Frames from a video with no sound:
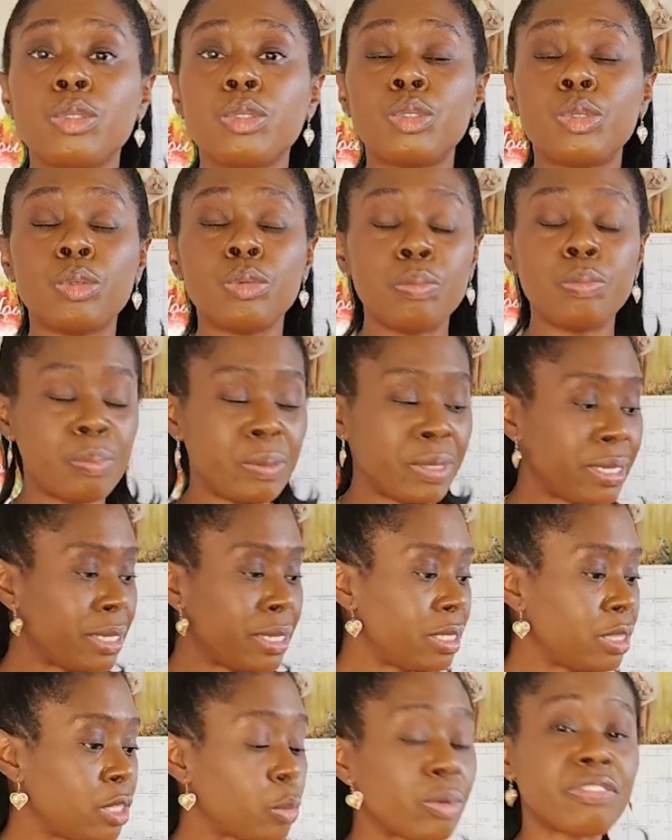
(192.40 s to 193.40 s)
to
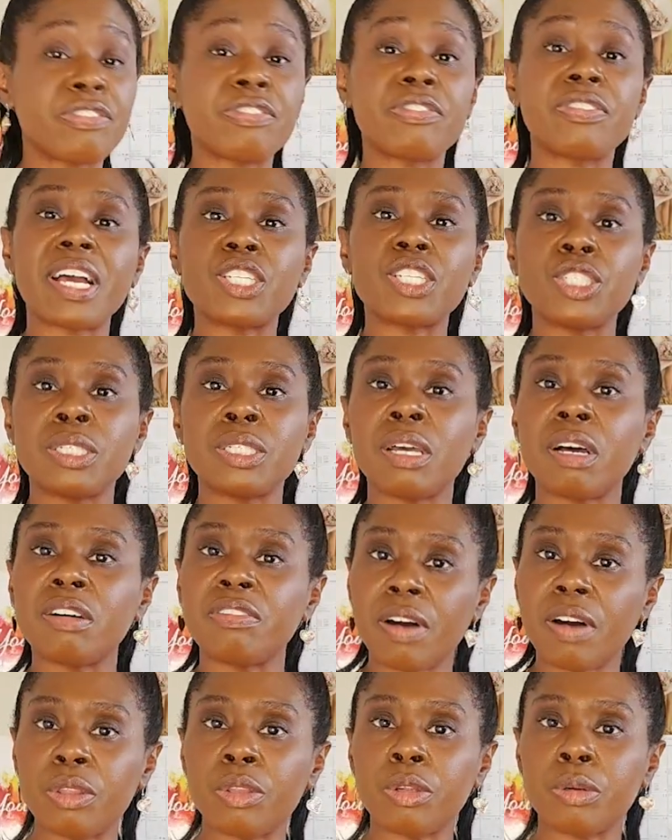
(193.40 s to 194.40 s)
be the reflection of
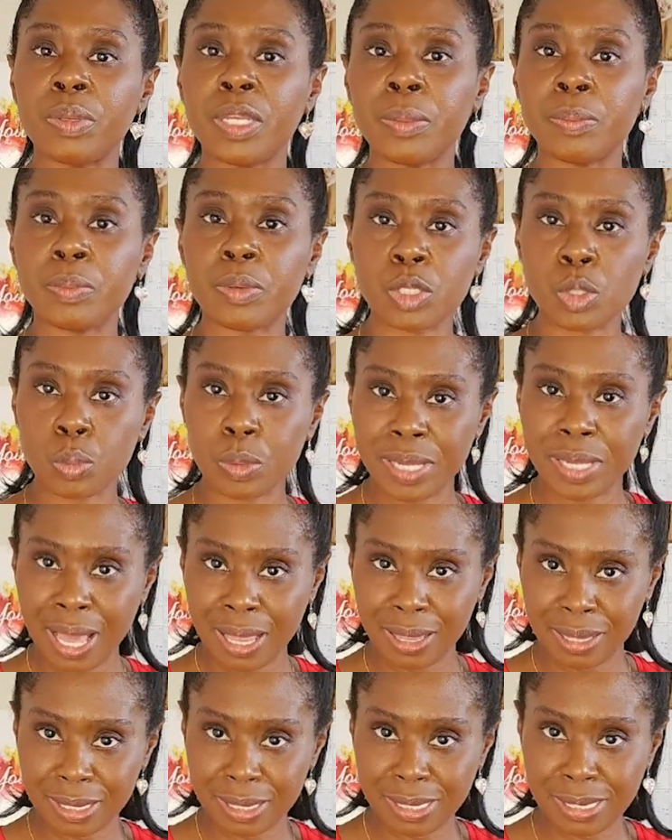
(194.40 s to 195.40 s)
other people's
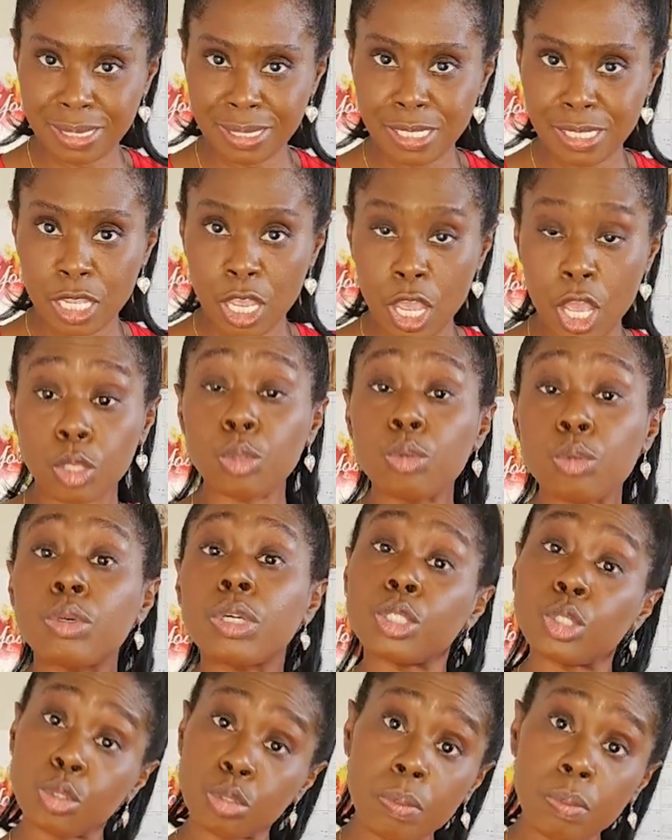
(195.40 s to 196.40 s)
realities. You
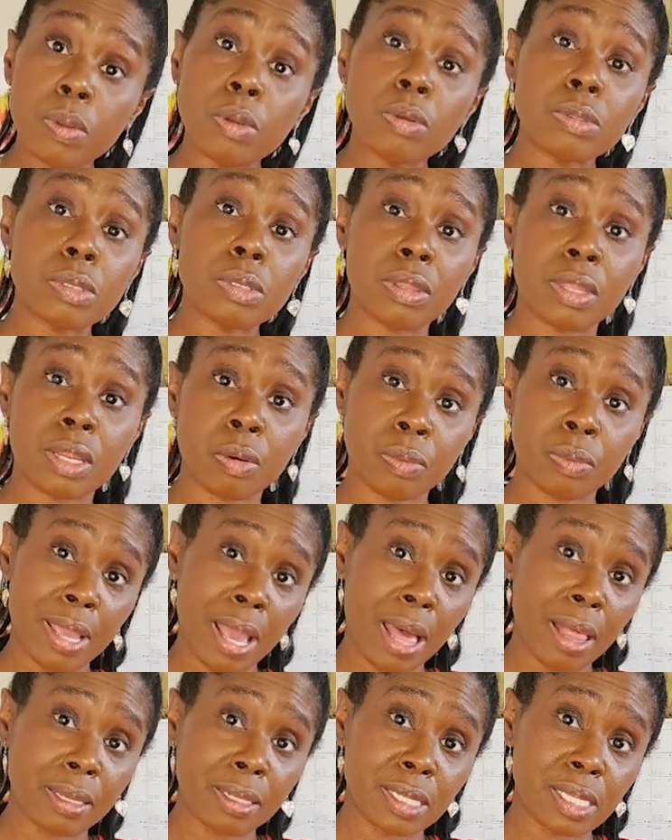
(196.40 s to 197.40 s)
contribute to their
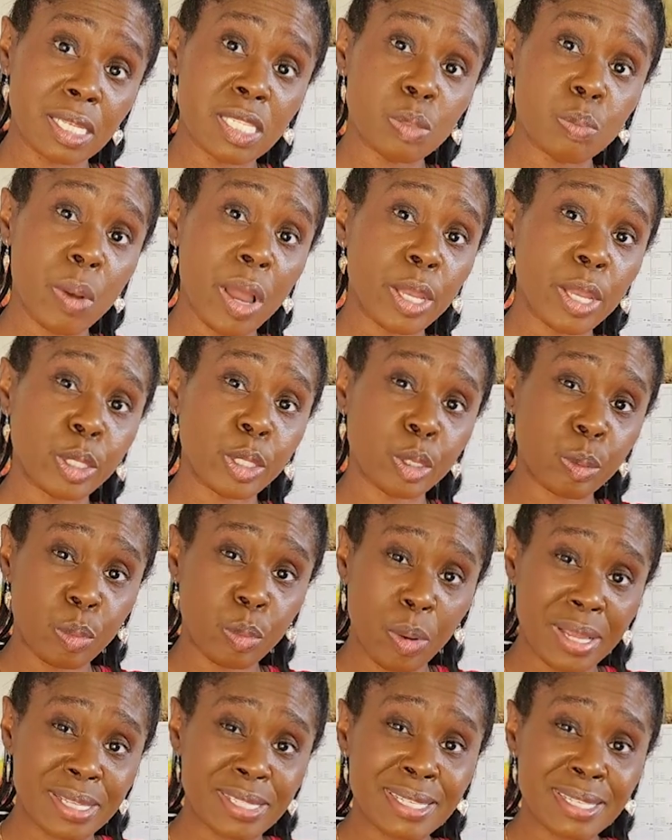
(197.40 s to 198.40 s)
realities by your
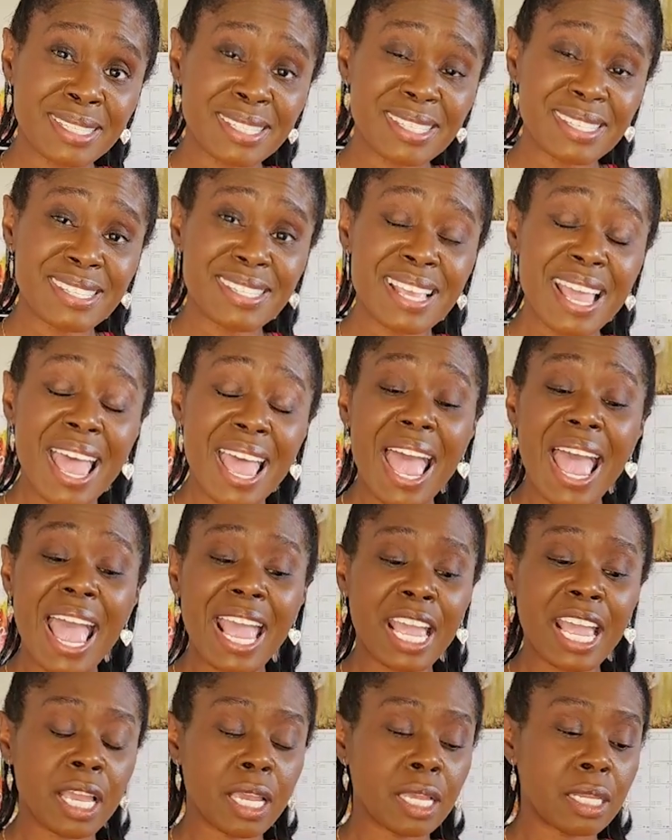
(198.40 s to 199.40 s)
presence
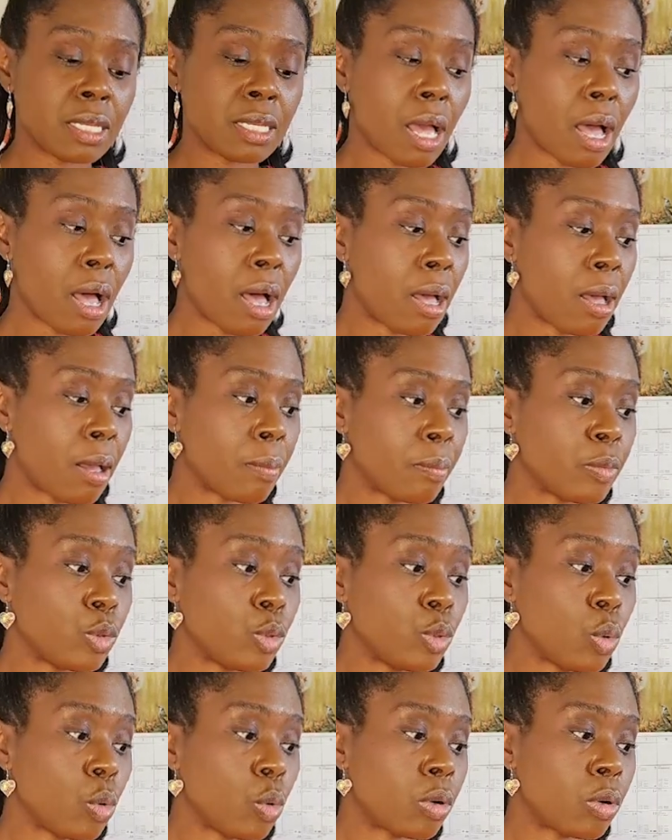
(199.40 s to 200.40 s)
and
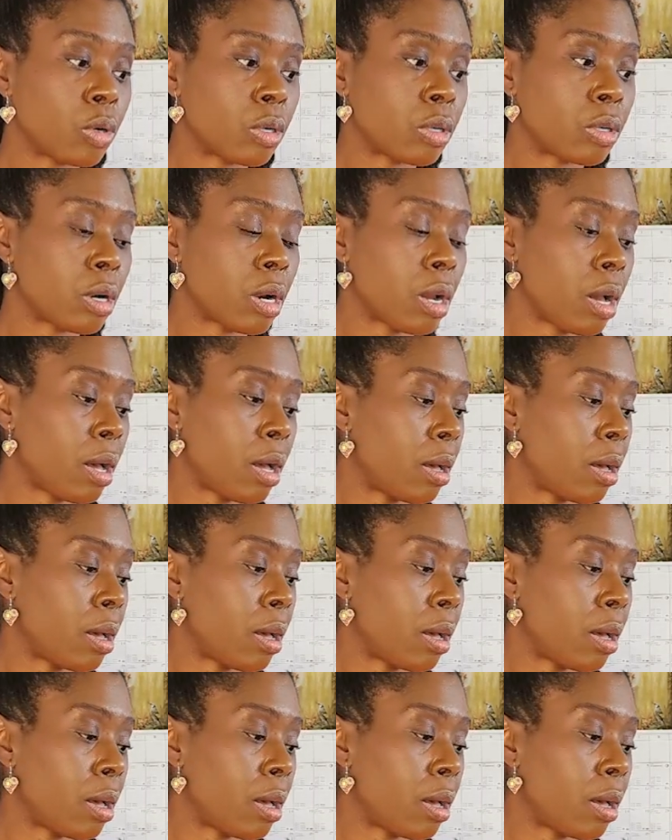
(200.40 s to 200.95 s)
your